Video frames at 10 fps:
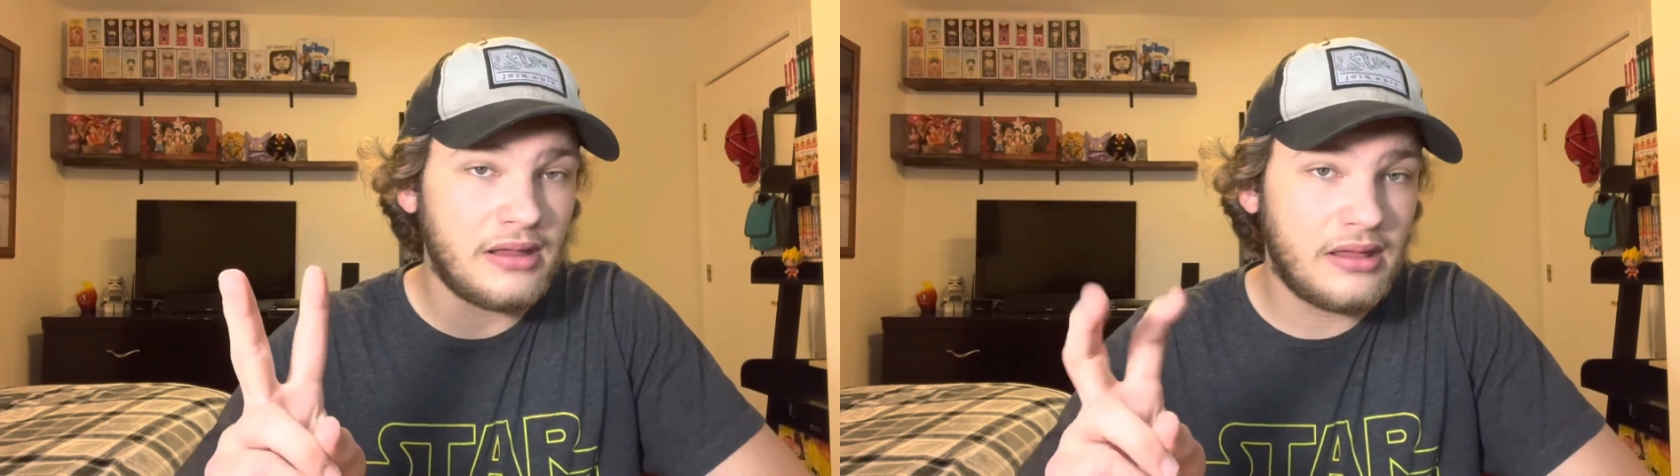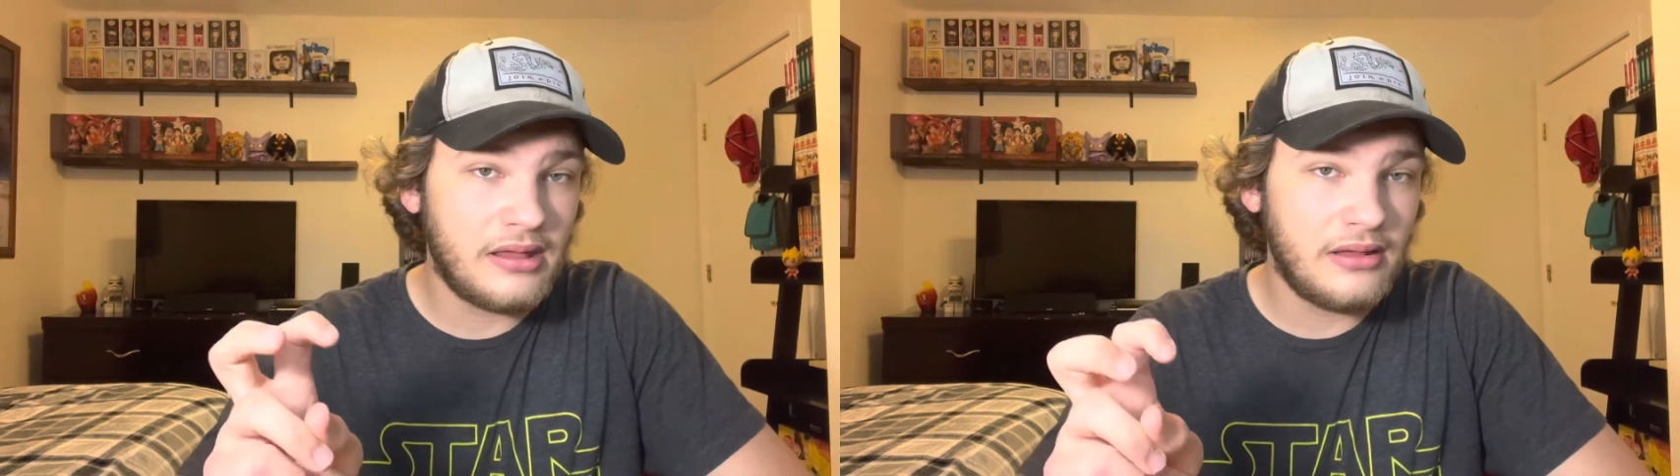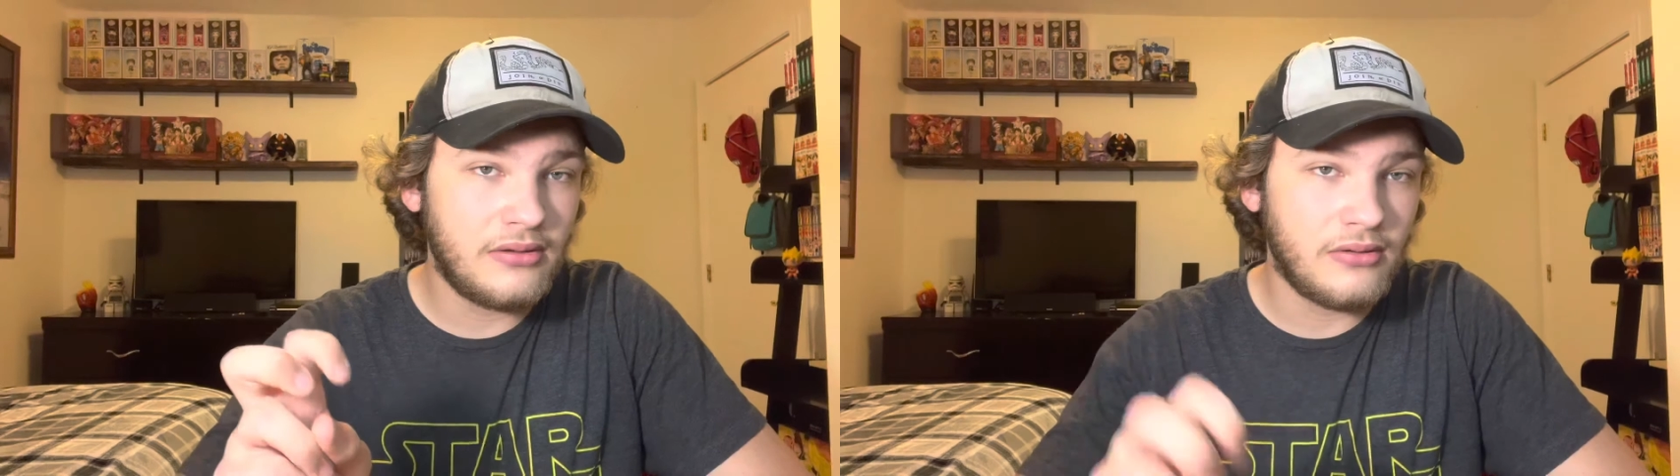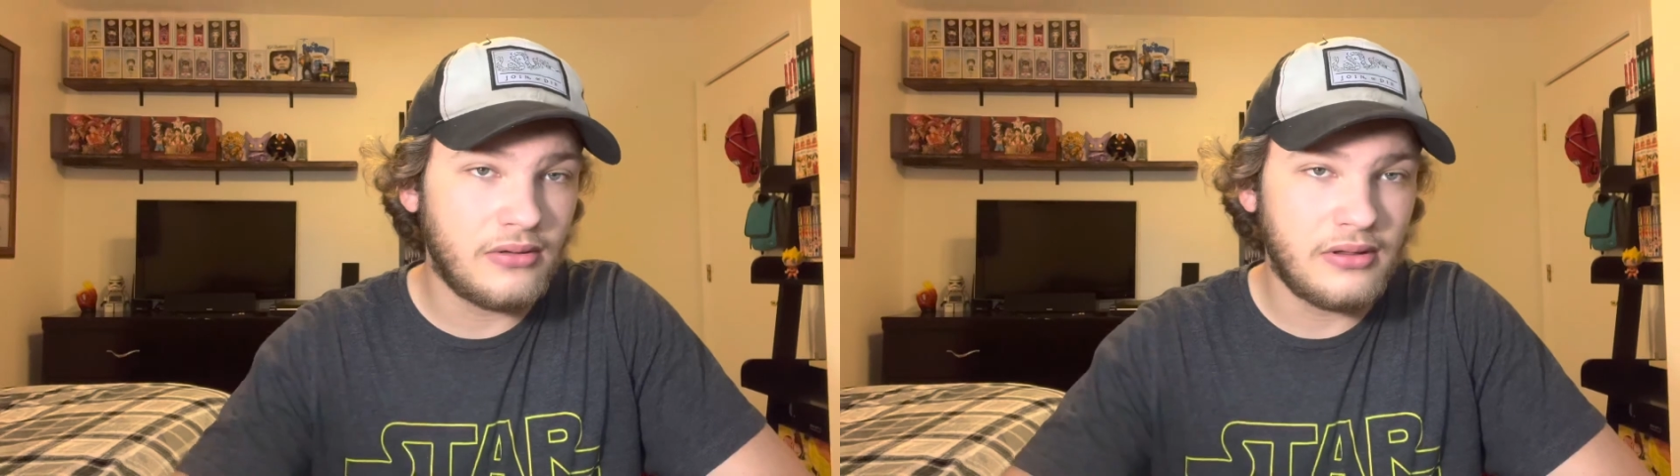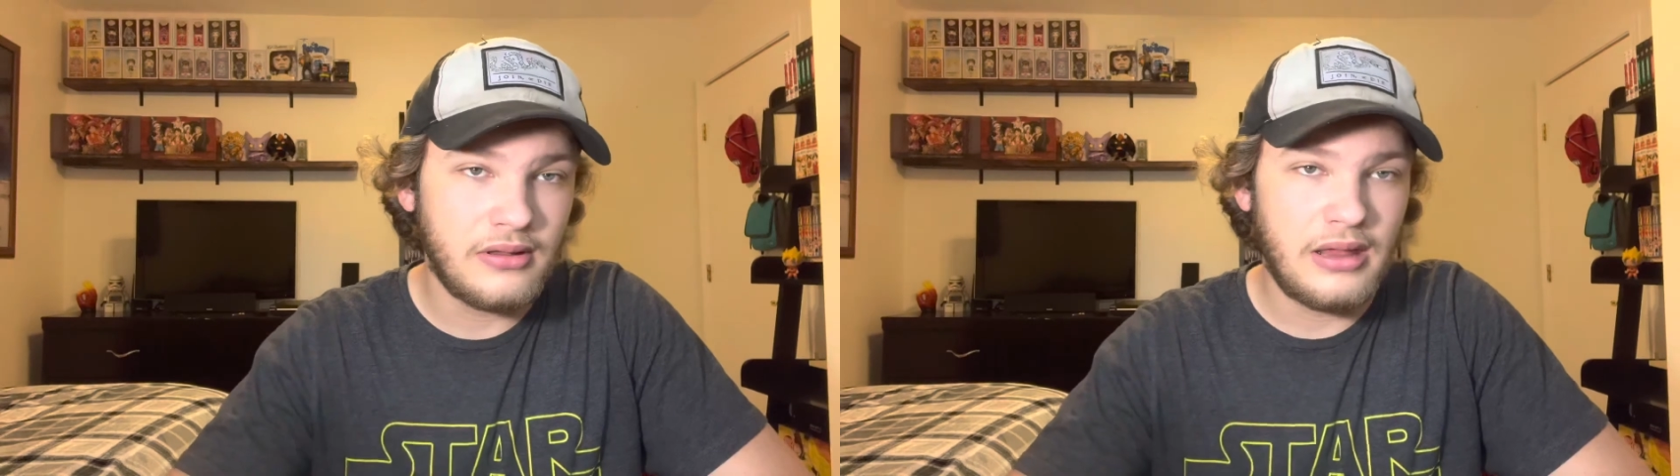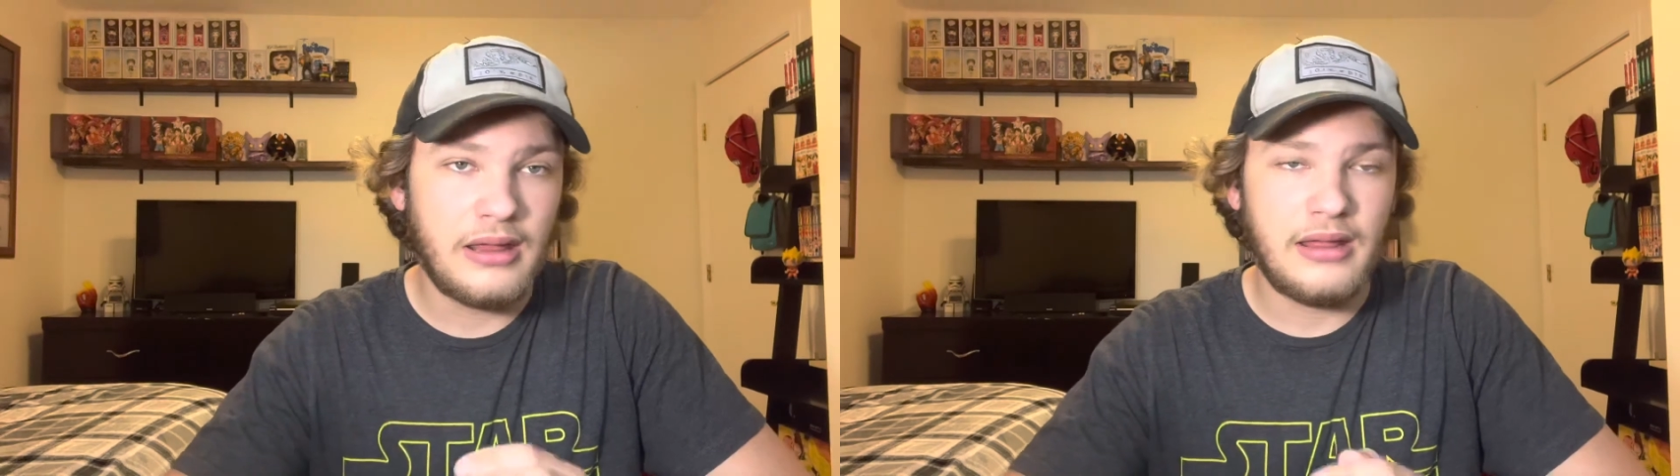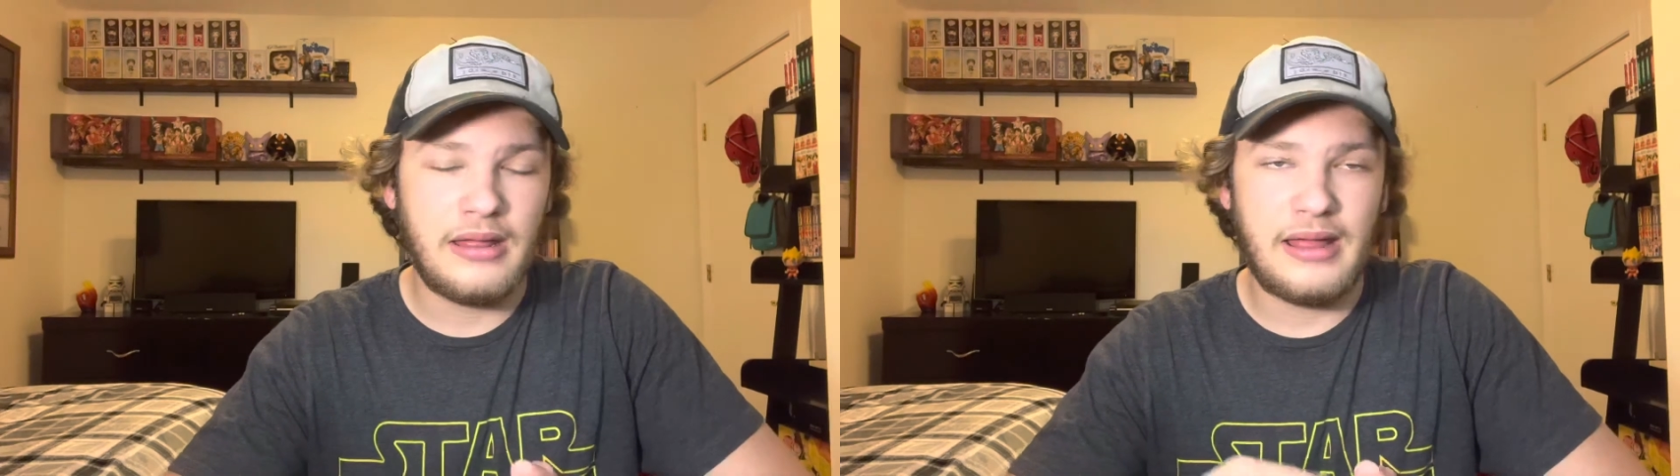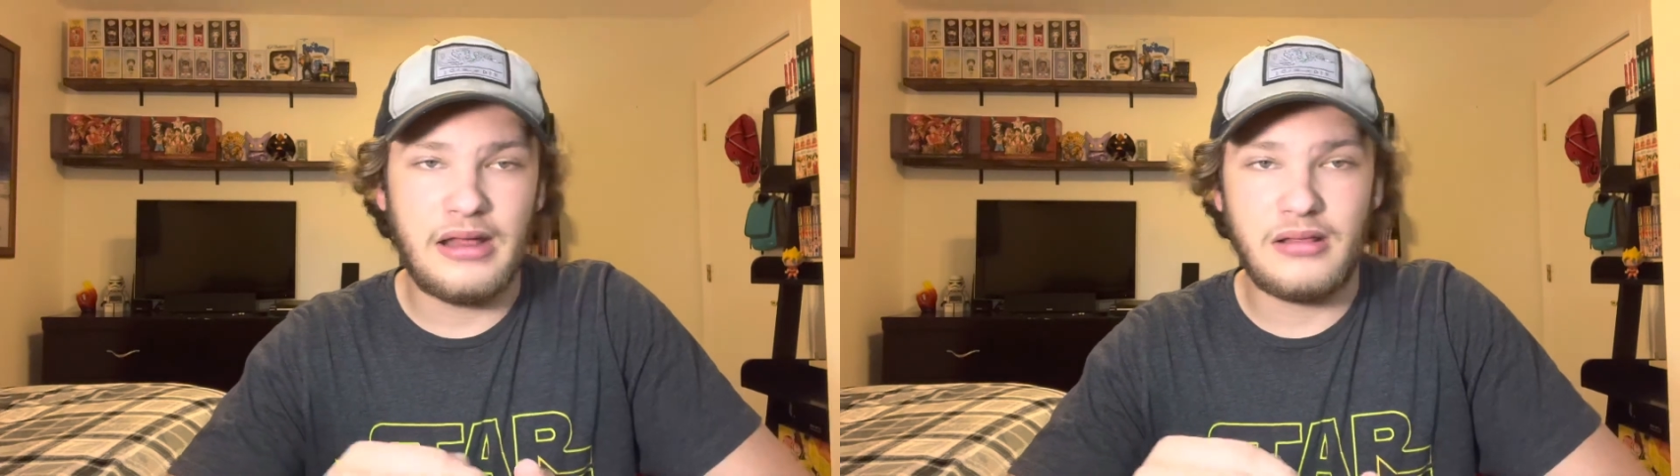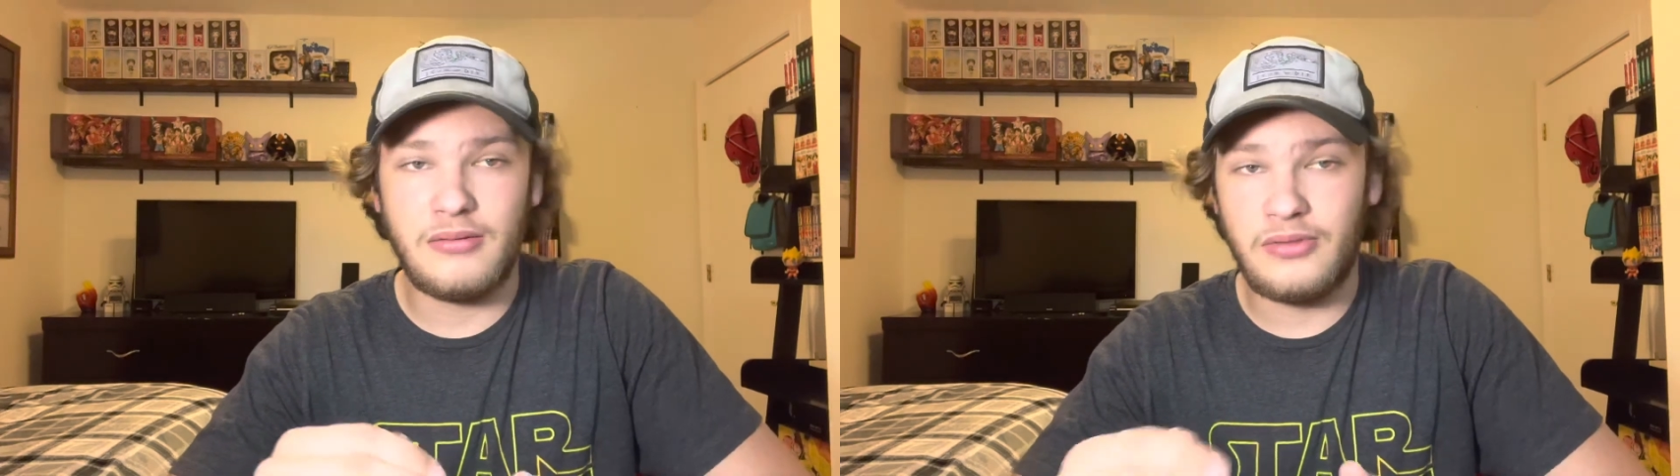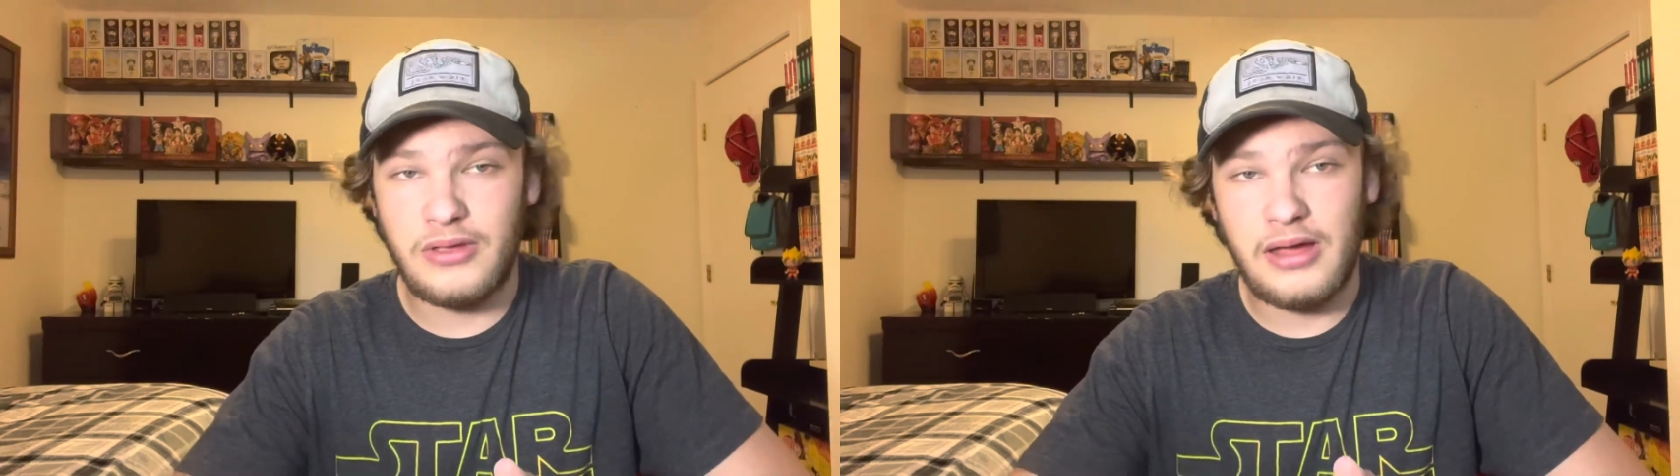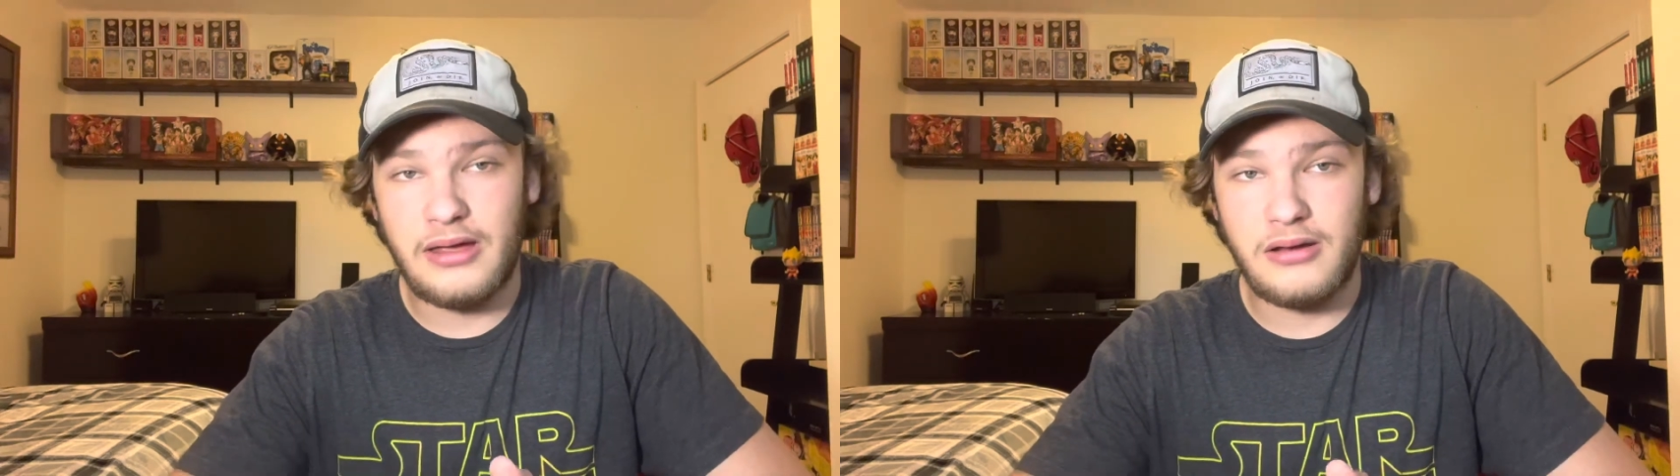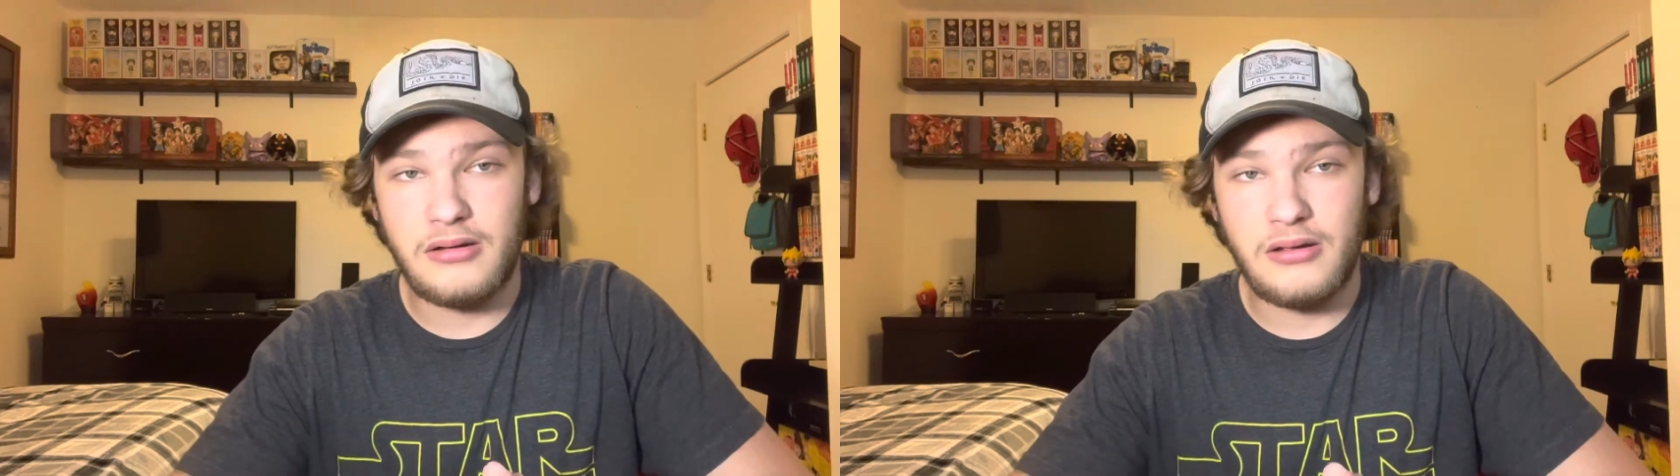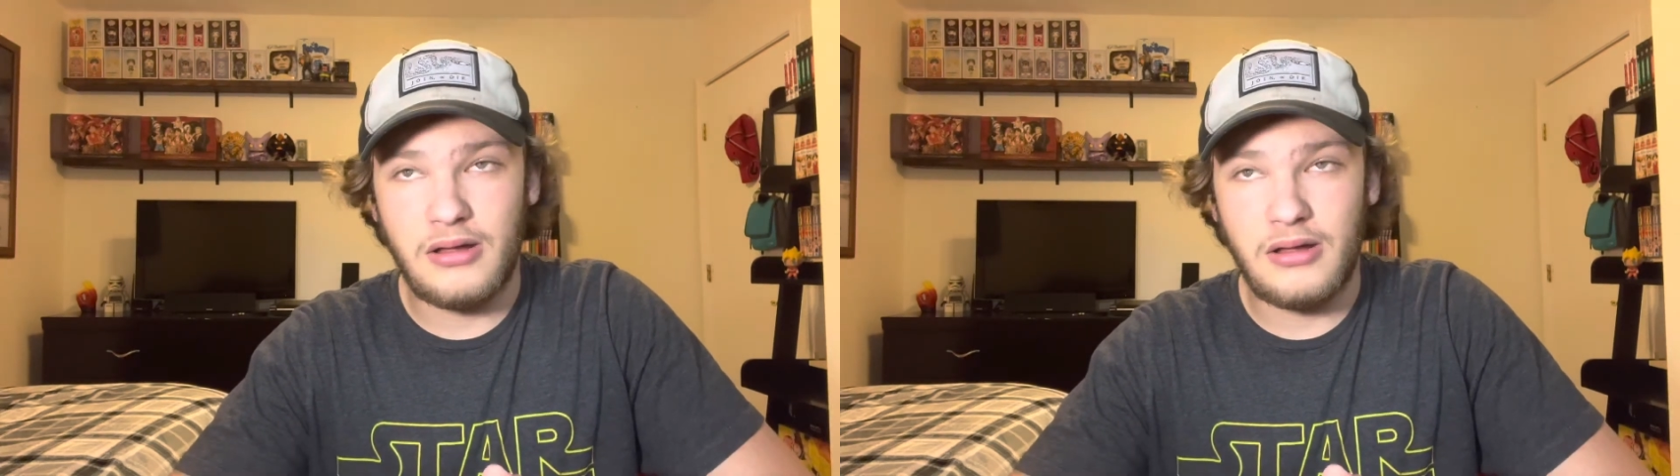killed at the end.